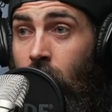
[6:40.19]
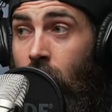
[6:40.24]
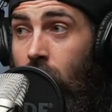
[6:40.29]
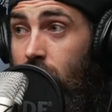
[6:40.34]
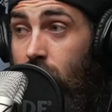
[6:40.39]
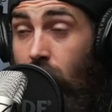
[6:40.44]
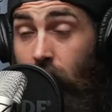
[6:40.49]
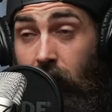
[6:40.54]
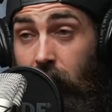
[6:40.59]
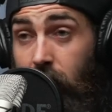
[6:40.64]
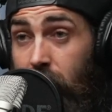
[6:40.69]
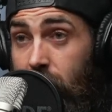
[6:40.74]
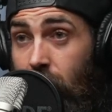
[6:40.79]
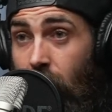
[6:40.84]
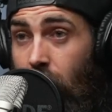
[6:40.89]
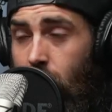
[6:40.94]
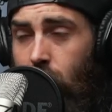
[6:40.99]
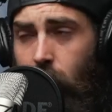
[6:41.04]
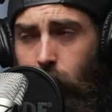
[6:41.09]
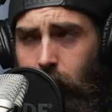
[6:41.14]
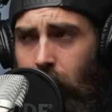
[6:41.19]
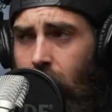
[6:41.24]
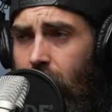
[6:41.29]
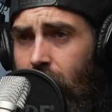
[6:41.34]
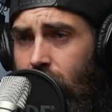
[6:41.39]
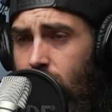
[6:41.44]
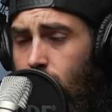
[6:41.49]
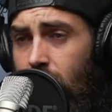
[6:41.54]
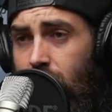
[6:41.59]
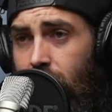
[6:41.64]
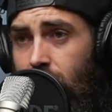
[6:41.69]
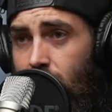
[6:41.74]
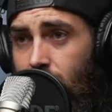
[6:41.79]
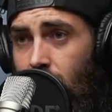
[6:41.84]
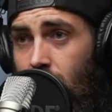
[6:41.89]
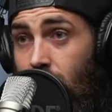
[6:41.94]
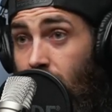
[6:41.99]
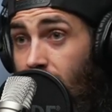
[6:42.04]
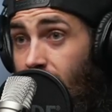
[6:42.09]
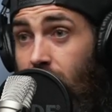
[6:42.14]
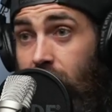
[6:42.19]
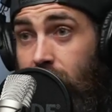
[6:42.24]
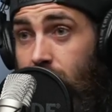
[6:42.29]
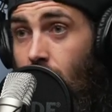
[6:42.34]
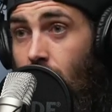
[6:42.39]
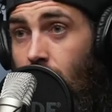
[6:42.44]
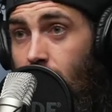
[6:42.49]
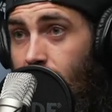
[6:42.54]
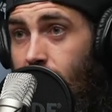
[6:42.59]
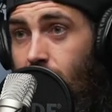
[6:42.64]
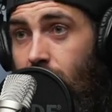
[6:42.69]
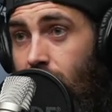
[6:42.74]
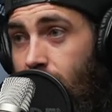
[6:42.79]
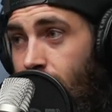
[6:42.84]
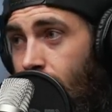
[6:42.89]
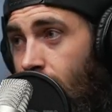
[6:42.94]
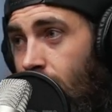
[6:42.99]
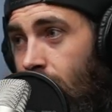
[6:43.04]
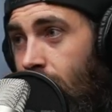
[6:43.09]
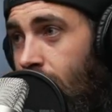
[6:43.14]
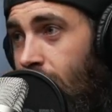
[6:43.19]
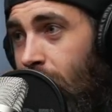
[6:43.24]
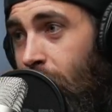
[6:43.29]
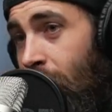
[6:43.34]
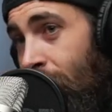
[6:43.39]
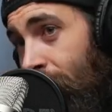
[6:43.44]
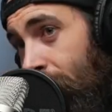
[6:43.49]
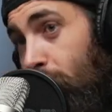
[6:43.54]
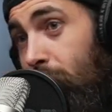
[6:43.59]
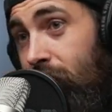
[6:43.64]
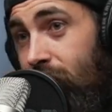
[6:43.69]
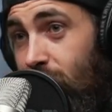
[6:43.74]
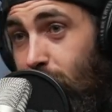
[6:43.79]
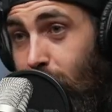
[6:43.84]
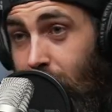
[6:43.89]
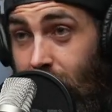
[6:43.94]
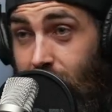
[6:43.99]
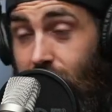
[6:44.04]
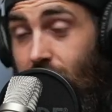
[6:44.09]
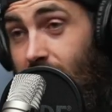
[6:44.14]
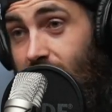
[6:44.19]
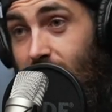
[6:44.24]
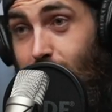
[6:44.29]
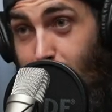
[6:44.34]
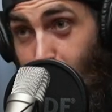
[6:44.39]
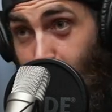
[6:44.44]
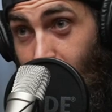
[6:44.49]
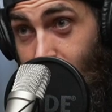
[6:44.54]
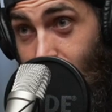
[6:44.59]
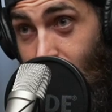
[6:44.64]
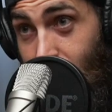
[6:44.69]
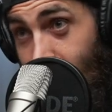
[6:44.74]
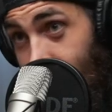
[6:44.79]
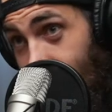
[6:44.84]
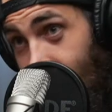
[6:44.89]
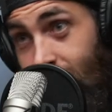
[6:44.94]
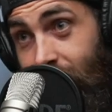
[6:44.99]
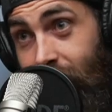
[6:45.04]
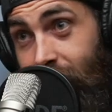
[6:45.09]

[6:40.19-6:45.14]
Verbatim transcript: So like you say, I could apply that to a different channel. If I start, if Mrs. Beard starts a beauty channel,